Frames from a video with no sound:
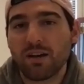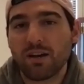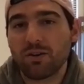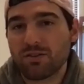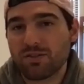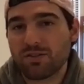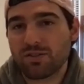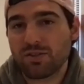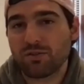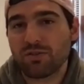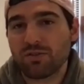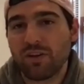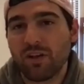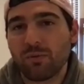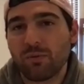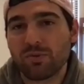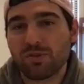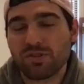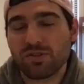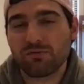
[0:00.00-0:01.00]
So
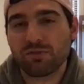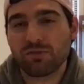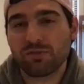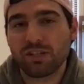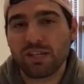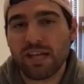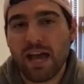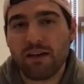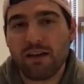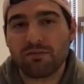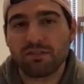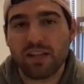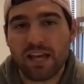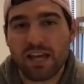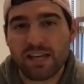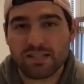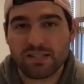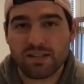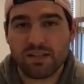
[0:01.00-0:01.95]
developers really have less